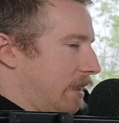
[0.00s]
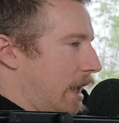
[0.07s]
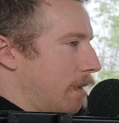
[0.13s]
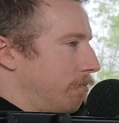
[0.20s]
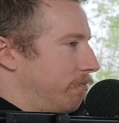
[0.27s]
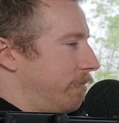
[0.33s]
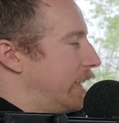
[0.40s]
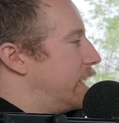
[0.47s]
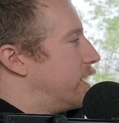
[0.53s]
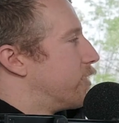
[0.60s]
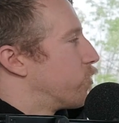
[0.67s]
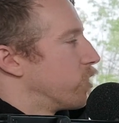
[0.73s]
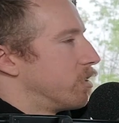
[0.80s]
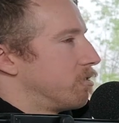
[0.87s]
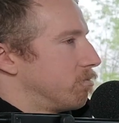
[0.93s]
I'm
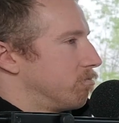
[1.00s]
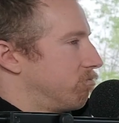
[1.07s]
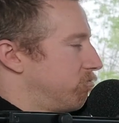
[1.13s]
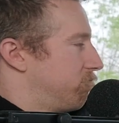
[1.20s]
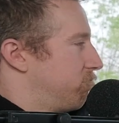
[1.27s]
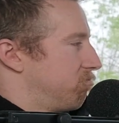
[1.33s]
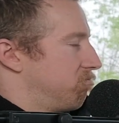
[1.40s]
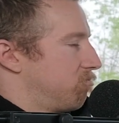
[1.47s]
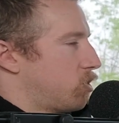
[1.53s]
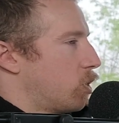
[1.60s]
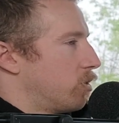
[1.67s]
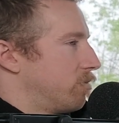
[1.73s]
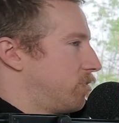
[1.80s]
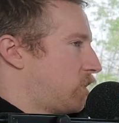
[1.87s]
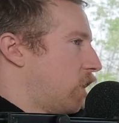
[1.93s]
indifferent. Okay.
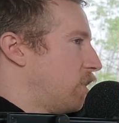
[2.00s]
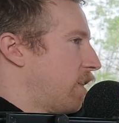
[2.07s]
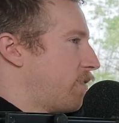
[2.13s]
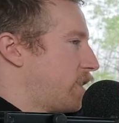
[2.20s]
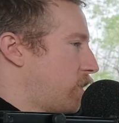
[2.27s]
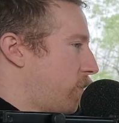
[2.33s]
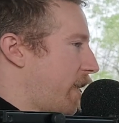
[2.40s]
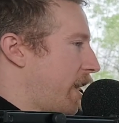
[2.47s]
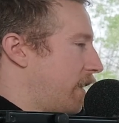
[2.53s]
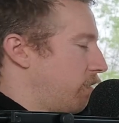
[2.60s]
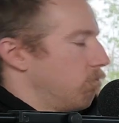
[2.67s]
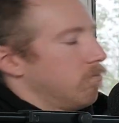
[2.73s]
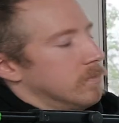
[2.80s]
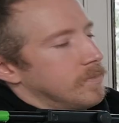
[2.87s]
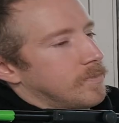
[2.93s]
Don't don't love it. Don't hate it. Okay.